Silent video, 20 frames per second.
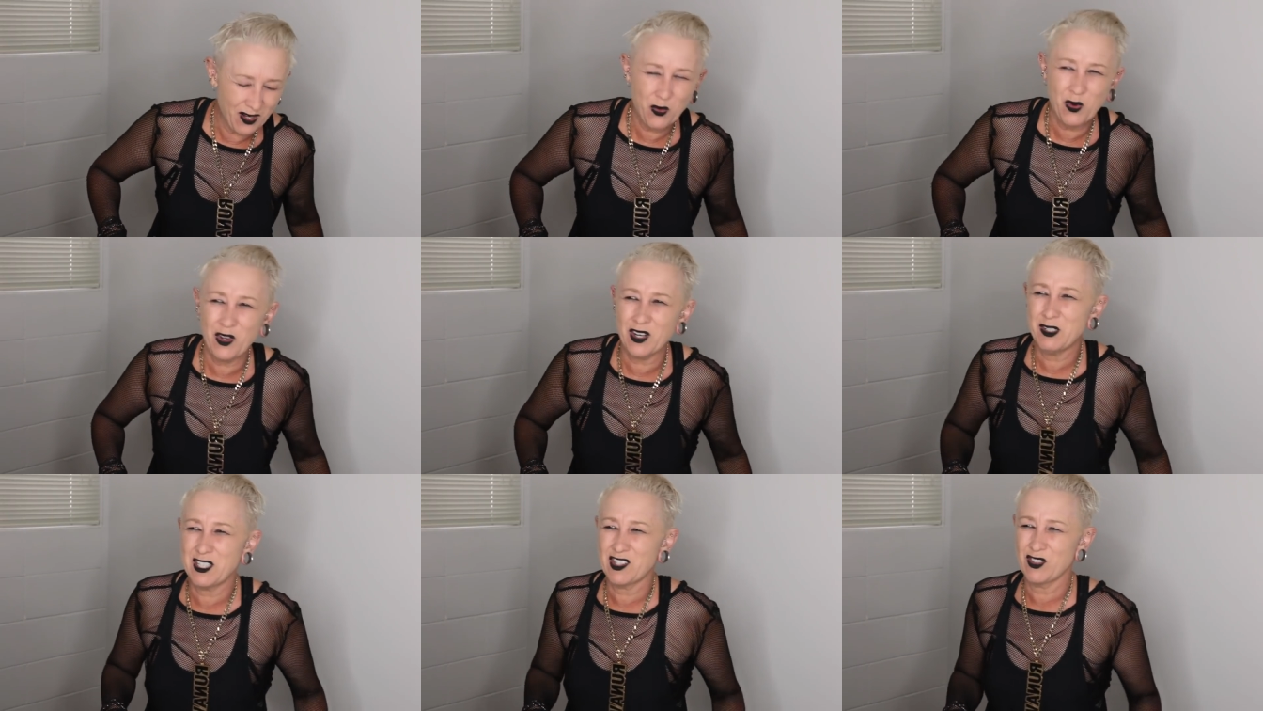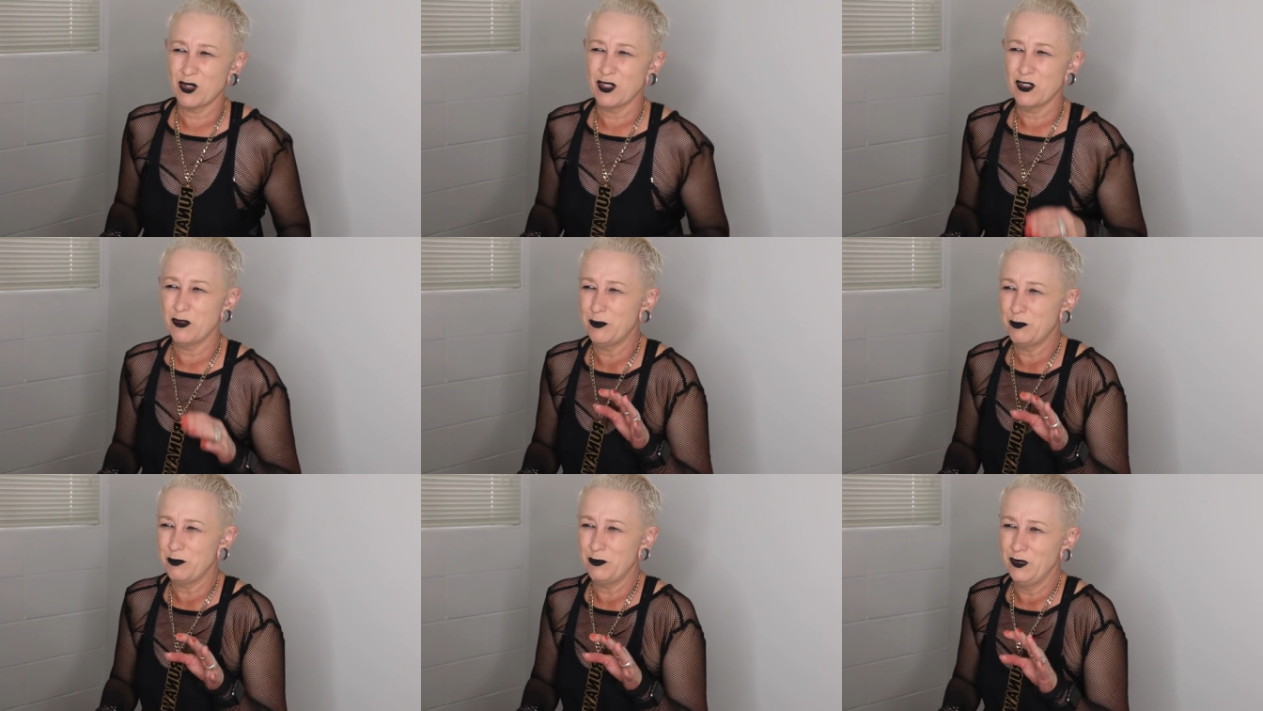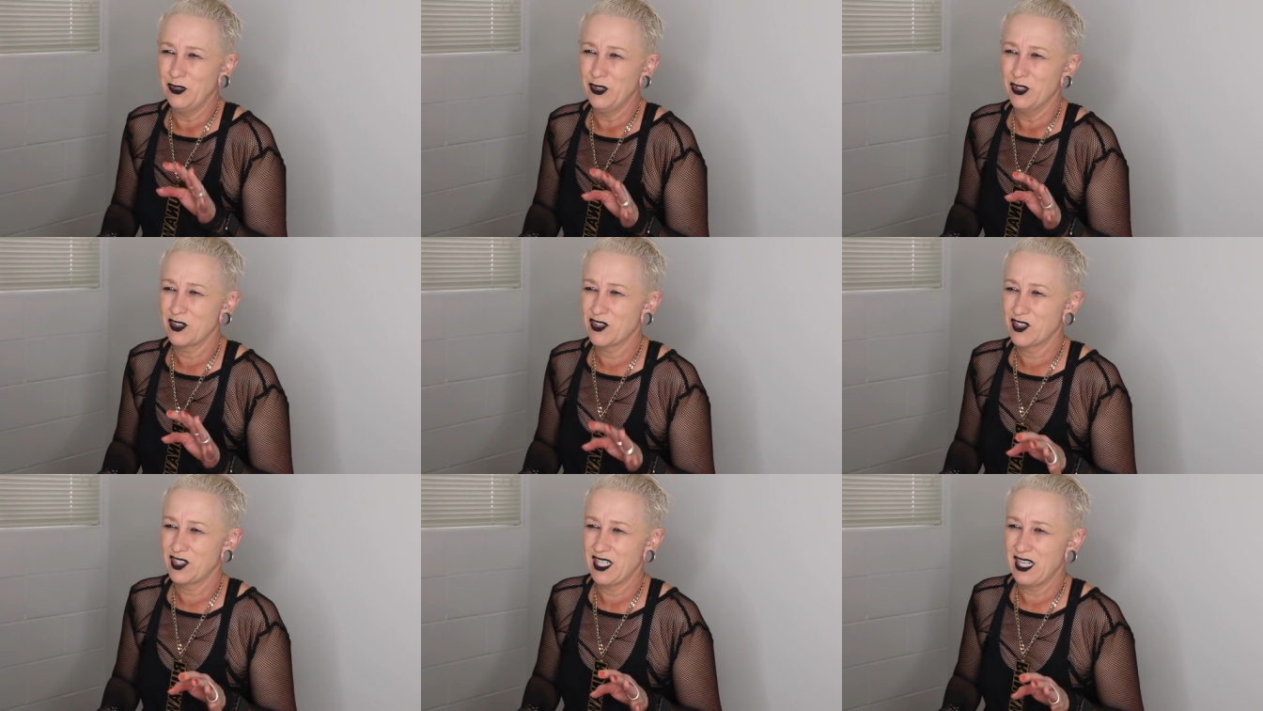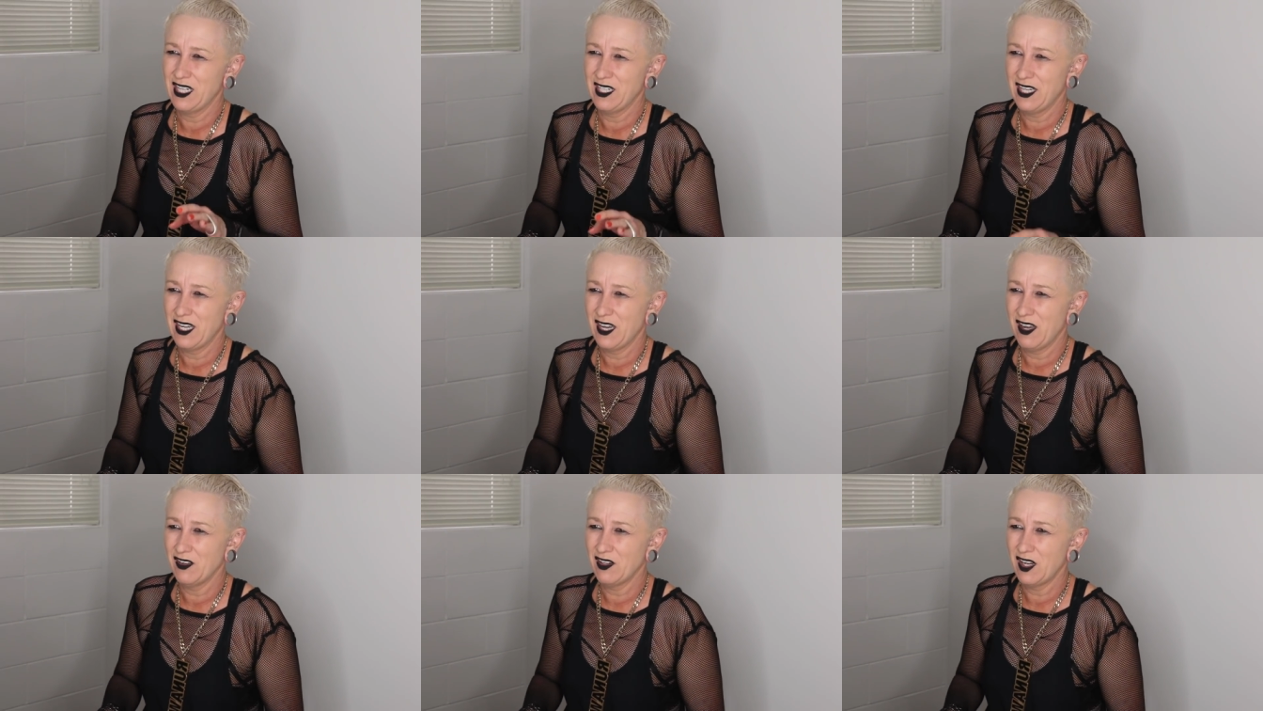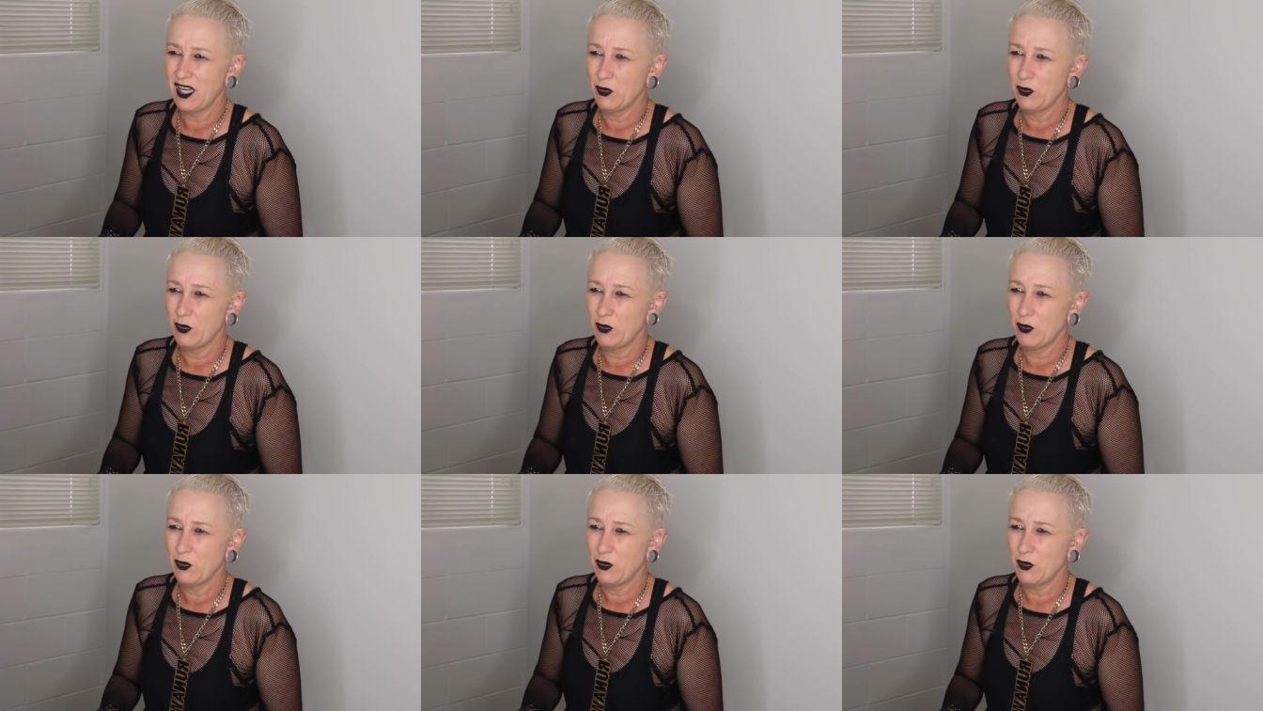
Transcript: all I want to sort of not stand out.